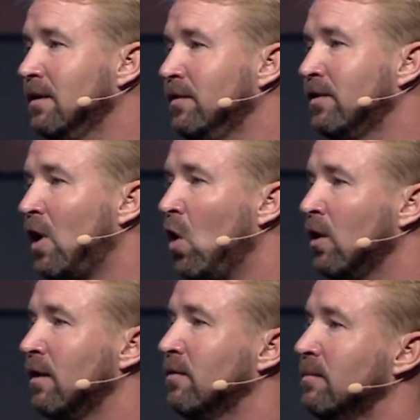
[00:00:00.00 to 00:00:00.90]
He said, all
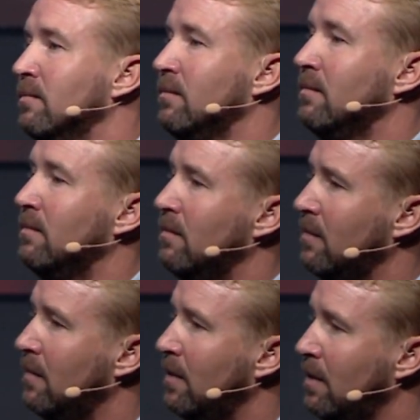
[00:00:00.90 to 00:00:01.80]
of them.
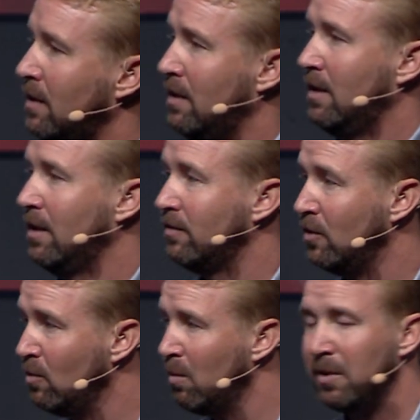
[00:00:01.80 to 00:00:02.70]
I
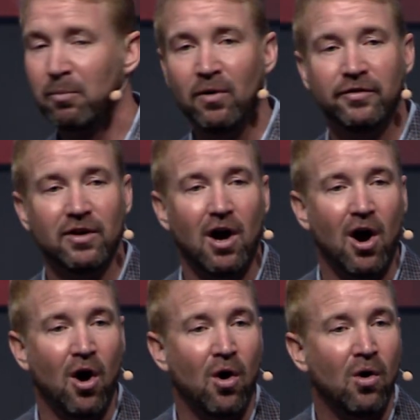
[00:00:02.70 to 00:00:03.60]
said, you want me to preach
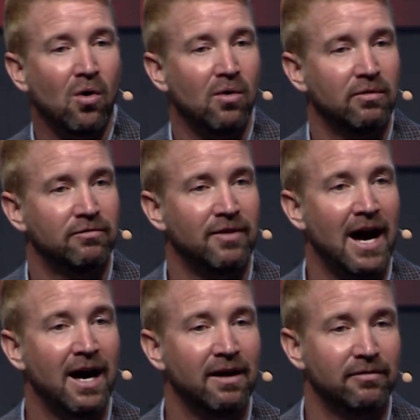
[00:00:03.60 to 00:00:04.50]
all
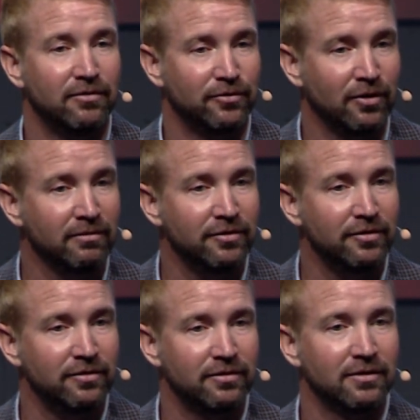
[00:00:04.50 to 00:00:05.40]
5
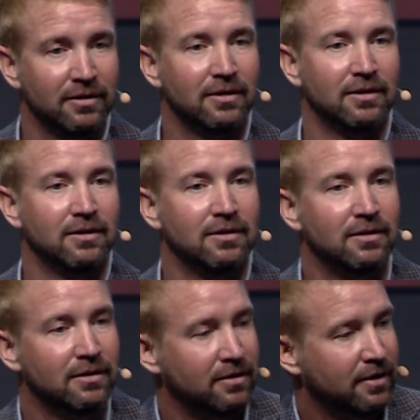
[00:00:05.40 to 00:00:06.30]
services?
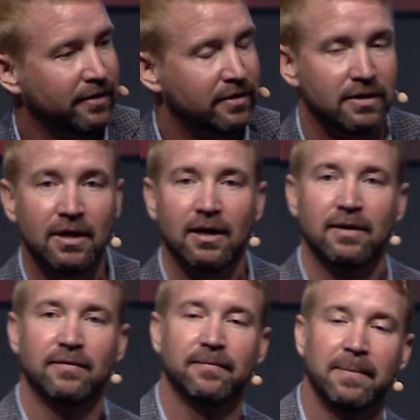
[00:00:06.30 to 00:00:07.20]
He said, yeah.
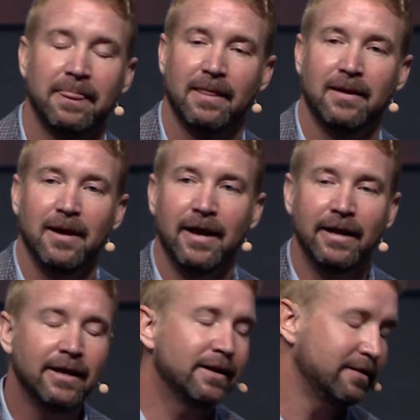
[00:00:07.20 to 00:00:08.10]
And
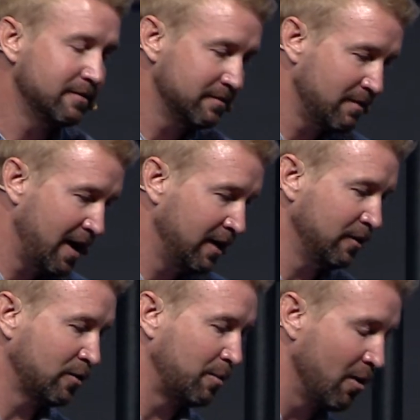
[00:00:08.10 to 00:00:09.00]
then my
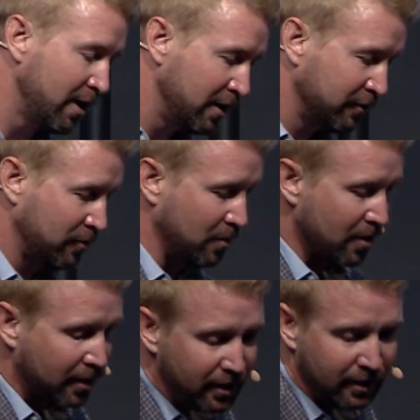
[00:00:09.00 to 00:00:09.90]
analytical brain gets to working,